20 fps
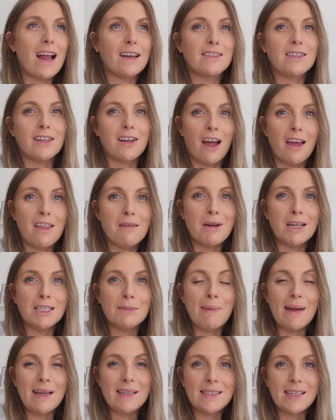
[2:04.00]
answered like the
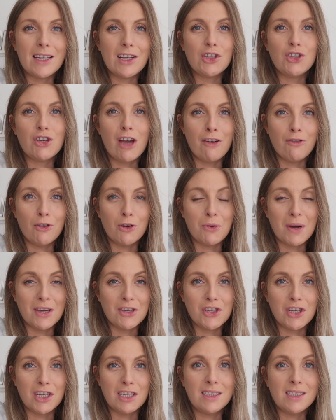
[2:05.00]
most basic general
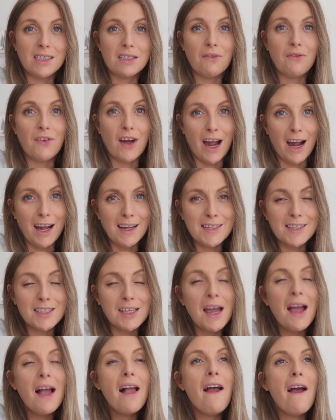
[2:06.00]
questions first.
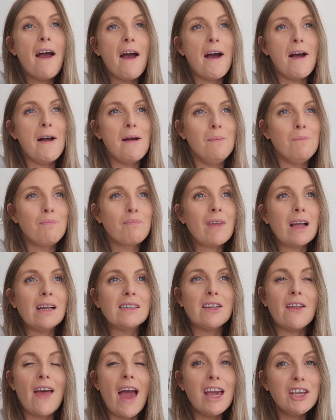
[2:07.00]
Um,
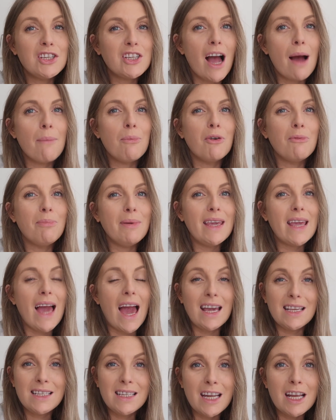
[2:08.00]
so the age gap will be
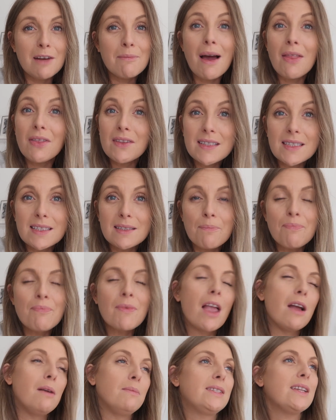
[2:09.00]
18 months.
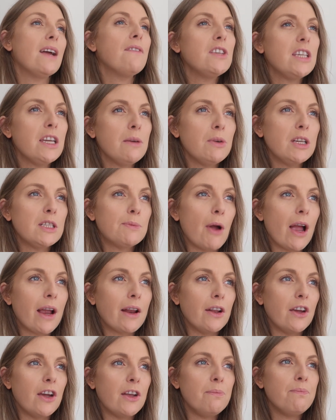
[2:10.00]
I'm 17 weeks
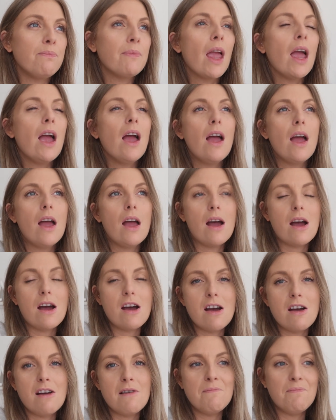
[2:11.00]
pregnant.
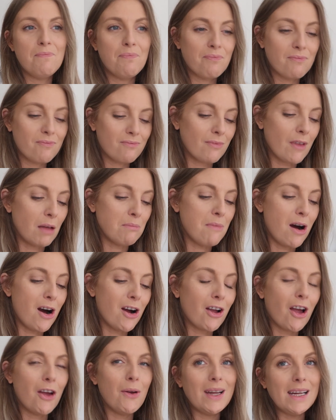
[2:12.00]
Um,
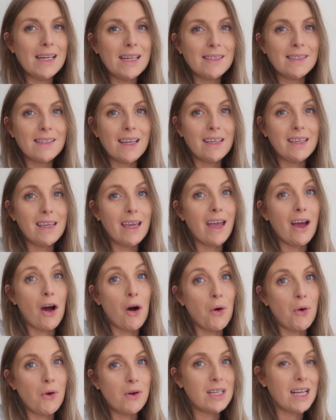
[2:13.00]
Margot is a year
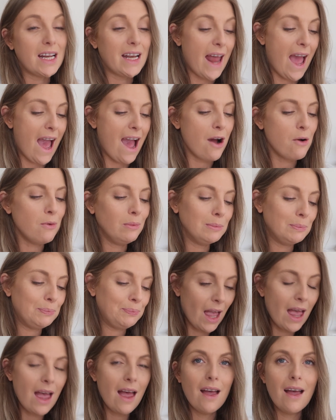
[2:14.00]
old now.
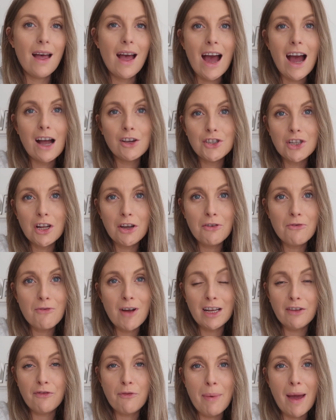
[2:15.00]
How do you know you're
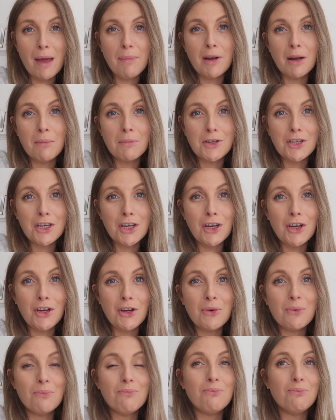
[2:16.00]
ready for baby number
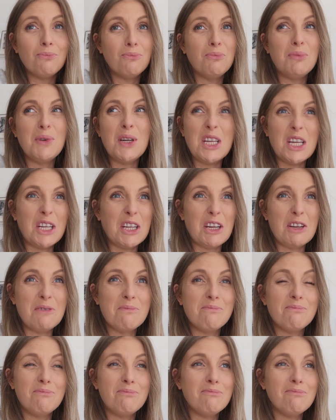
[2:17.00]
two? We
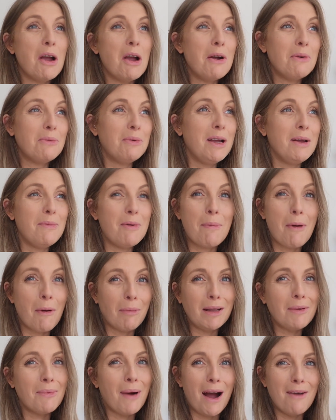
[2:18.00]
didn't we,
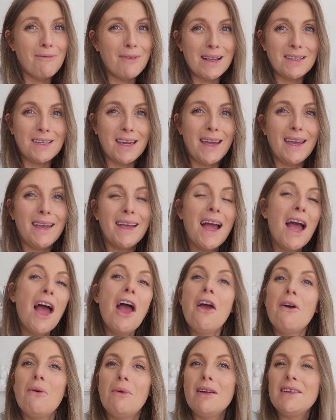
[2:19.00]
probably weren't ready.
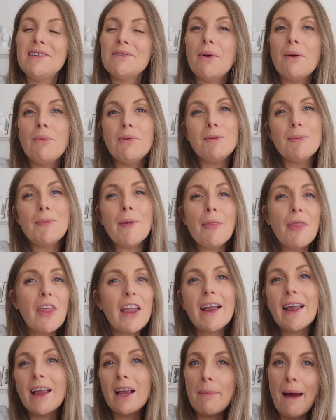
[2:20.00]
We, we, we'd been
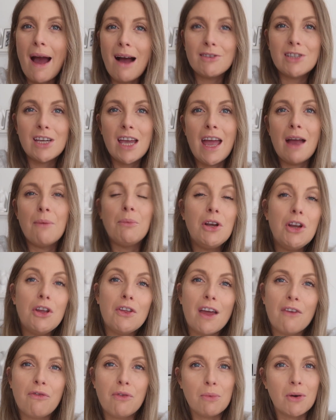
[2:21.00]
thinking about it and we knew
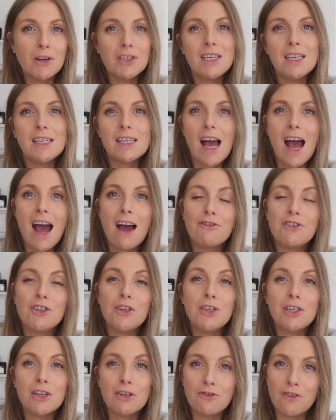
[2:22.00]
that if we wanted to have
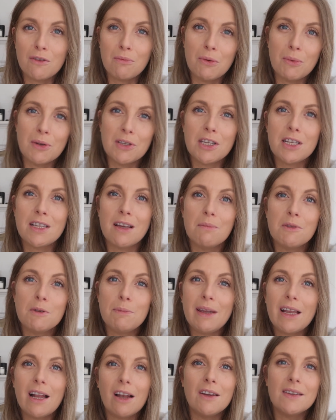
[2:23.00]
two children, we wanted them to
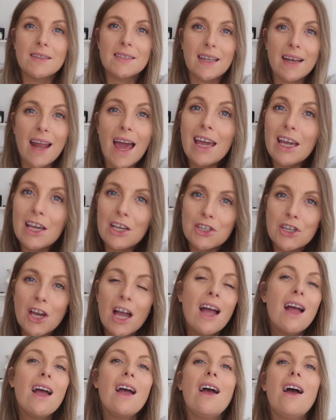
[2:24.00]
be close in age
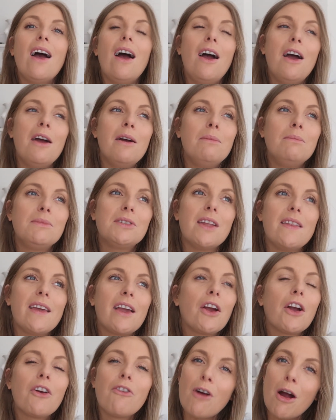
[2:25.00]
um, so they
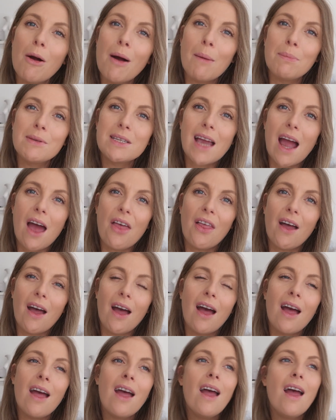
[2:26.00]
could grow up
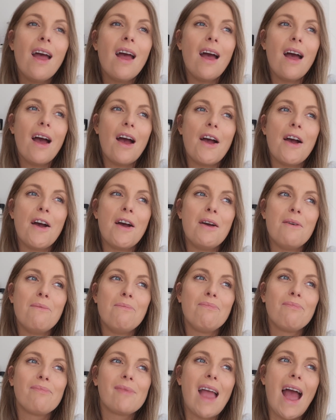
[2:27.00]
together.
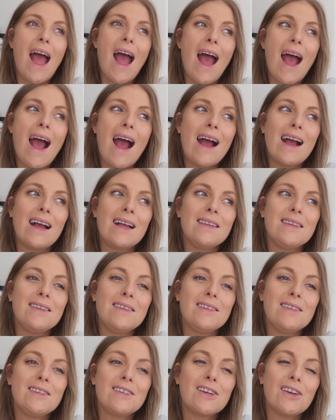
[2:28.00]
Um,
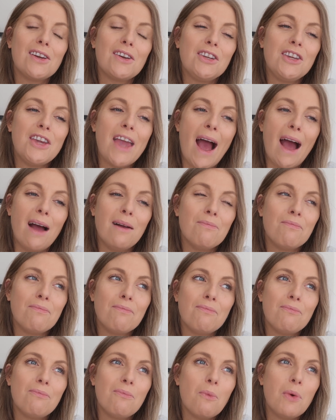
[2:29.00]
and yeah,
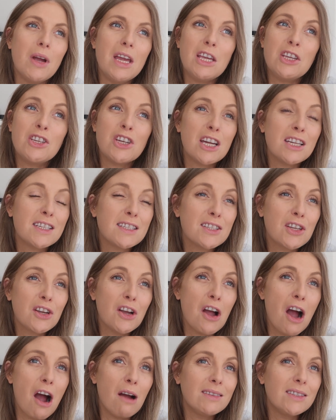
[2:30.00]
we just,
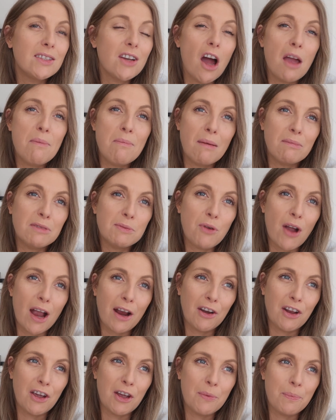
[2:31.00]
I was nine months
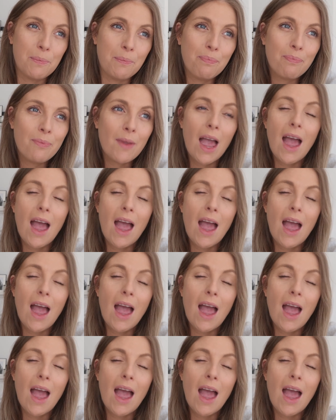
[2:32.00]
pregnant